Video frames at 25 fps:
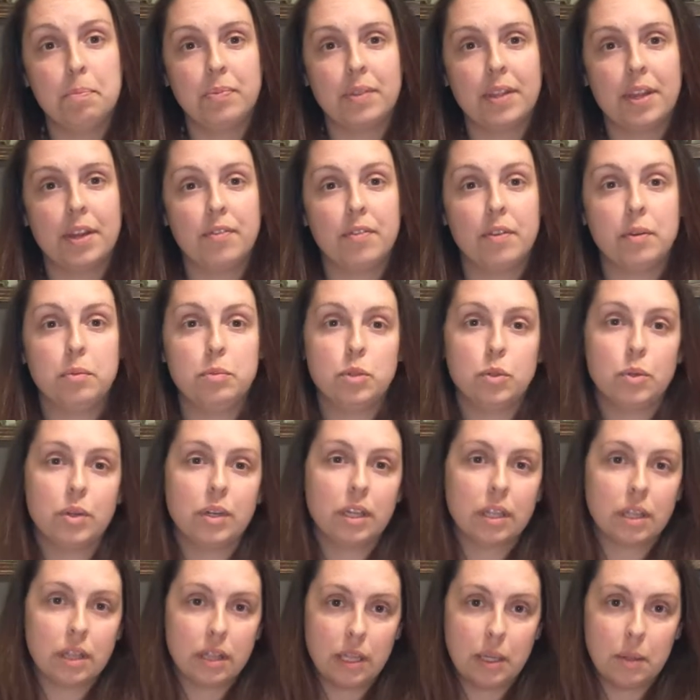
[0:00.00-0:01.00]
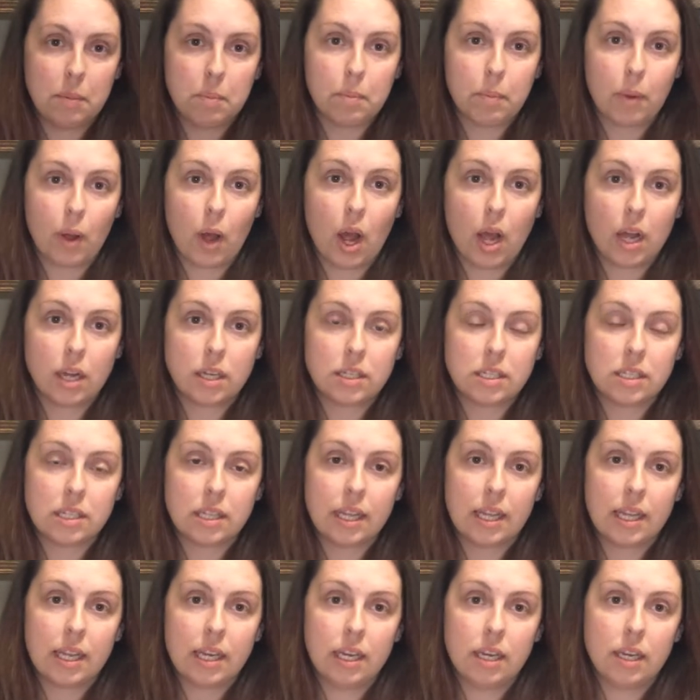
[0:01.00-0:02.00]
Now if I'm doing a theme box
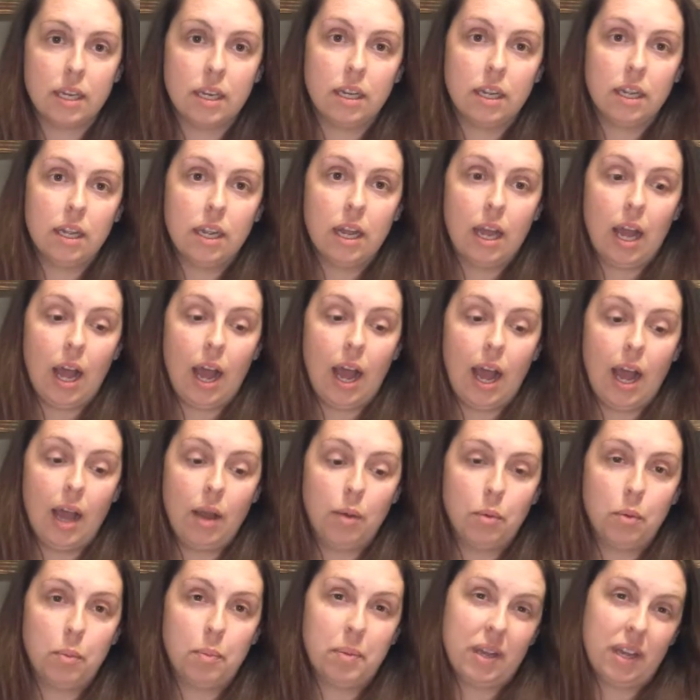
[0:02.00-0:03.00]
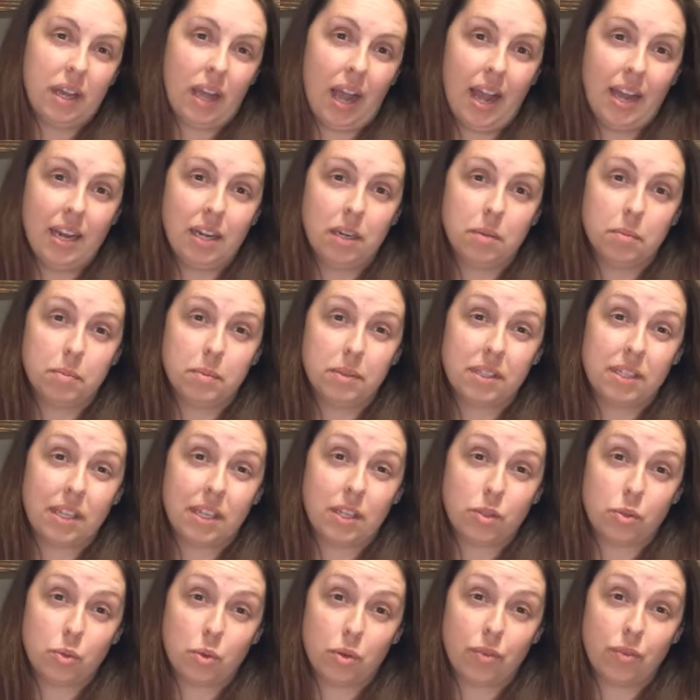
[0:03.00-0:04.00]
then I will pick items
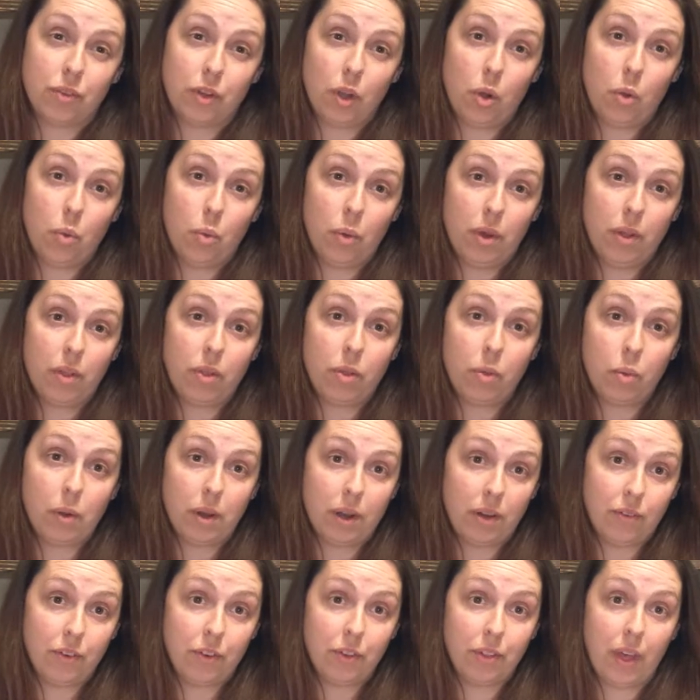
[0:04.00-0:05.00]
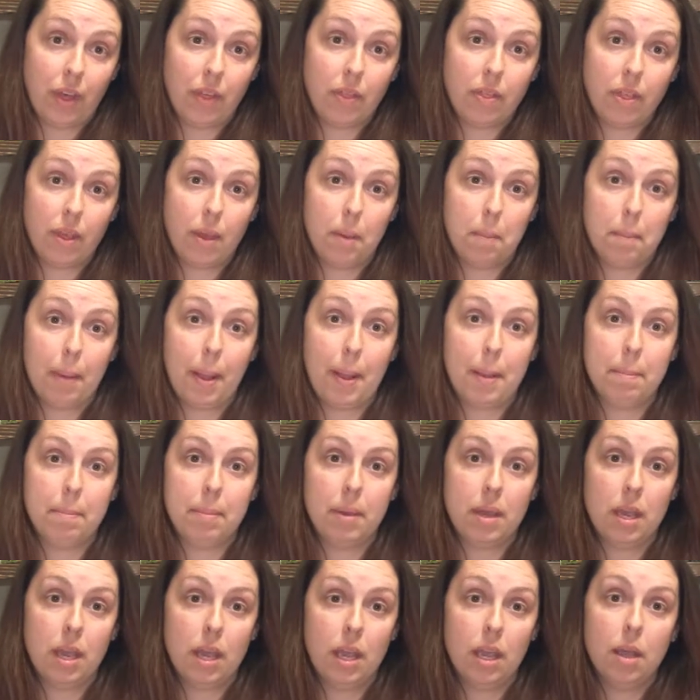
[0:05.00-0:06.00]
that sort of go with whatever that theme might
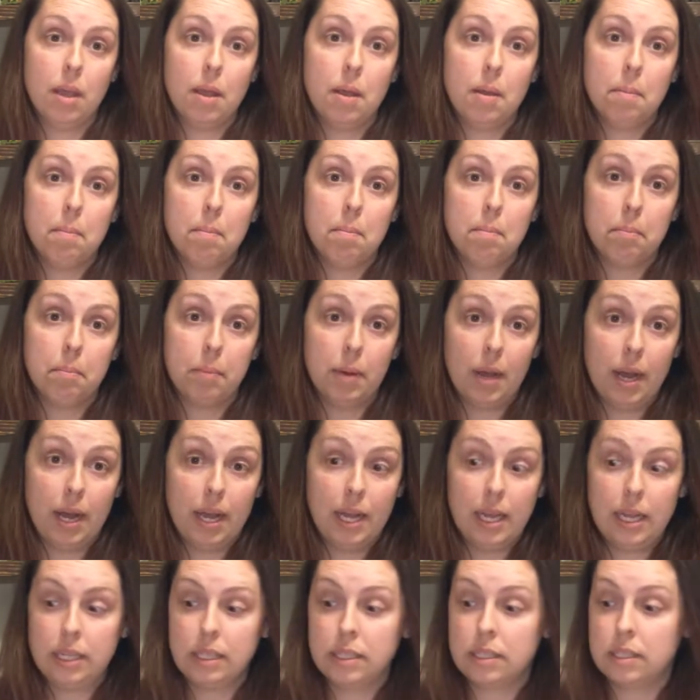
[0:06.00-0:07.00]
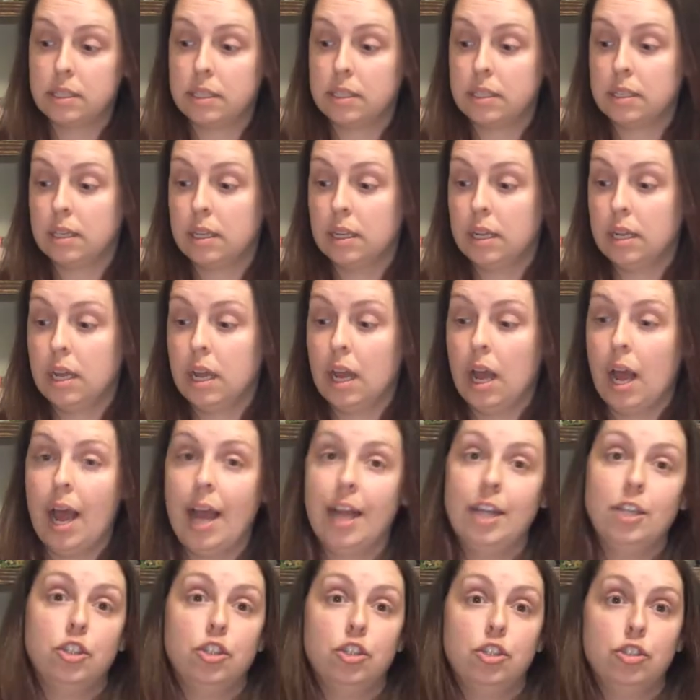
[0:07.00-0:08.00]
be. But
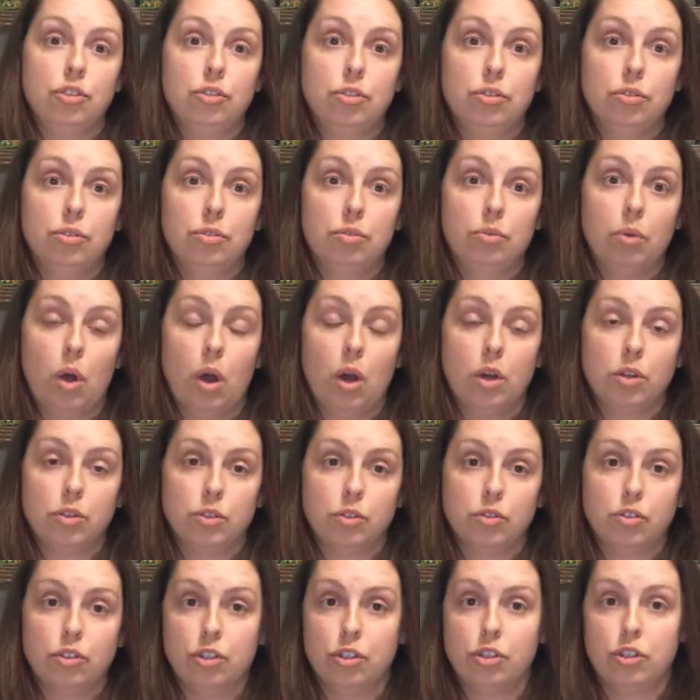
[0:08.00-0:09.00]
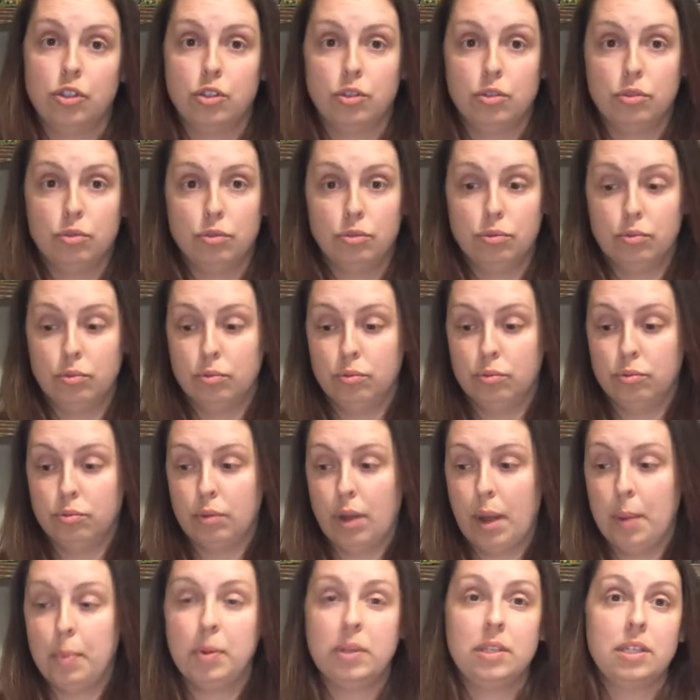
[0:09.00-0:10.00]
I do also just do,
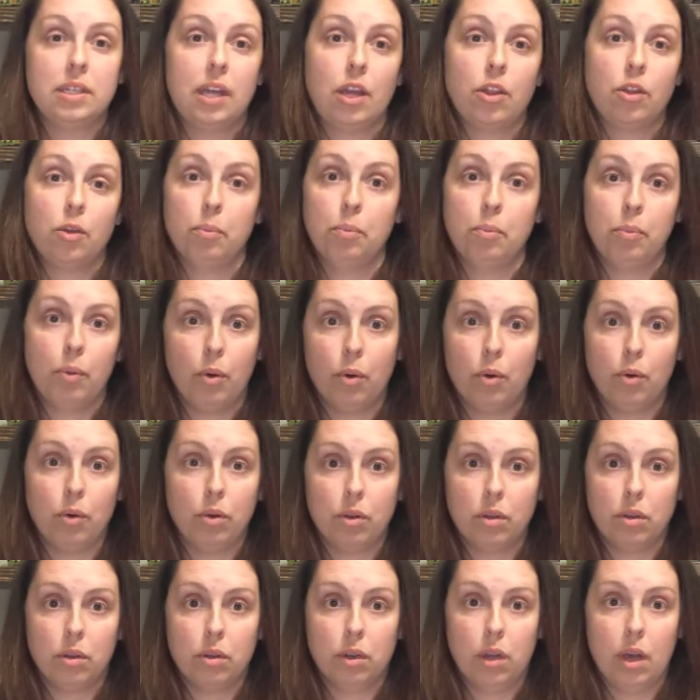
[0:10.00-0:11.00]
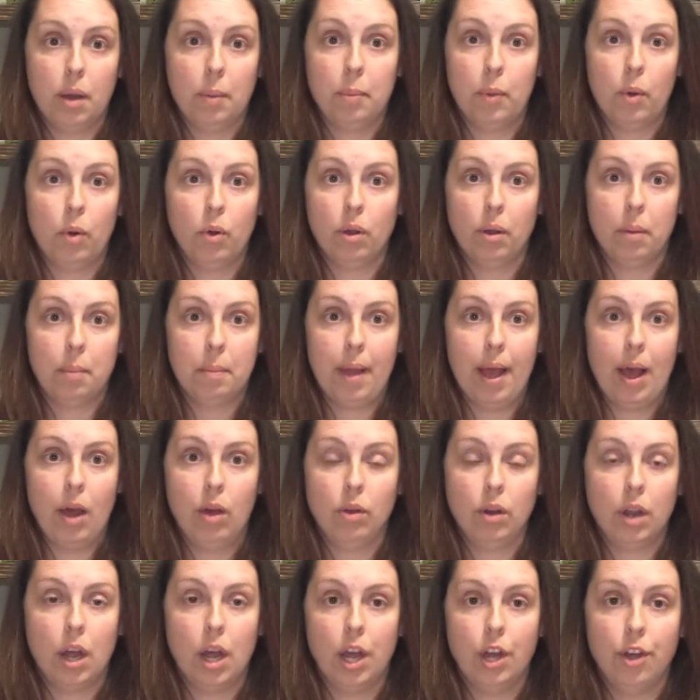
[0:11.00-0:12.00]
I put together bulk, a bulk
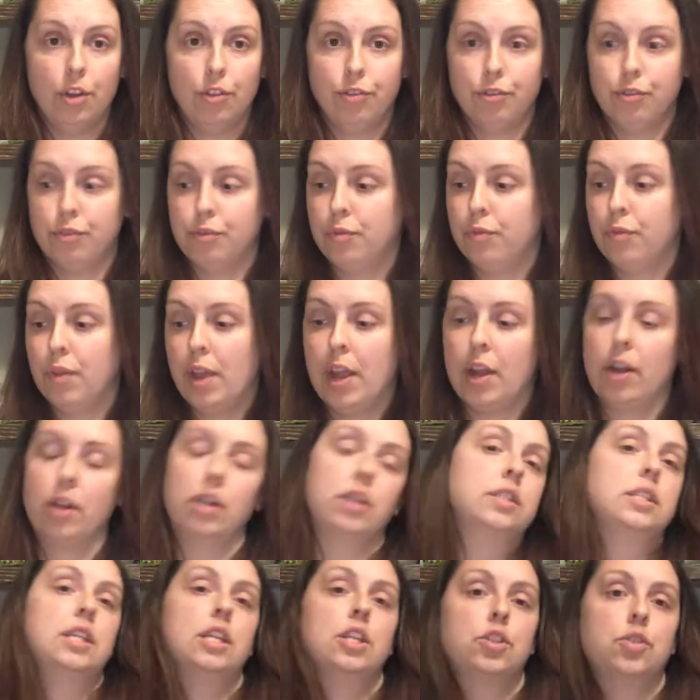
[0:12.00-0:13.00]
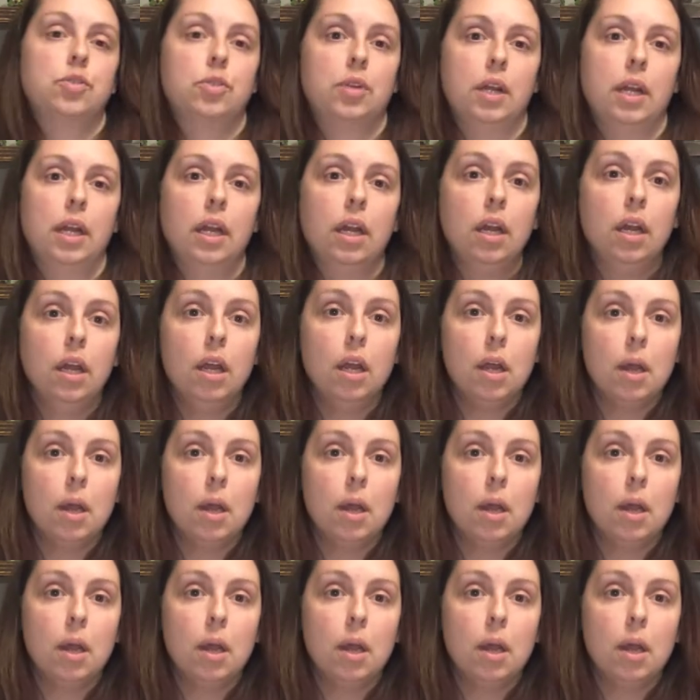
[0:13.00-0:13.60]
amount of hair accessory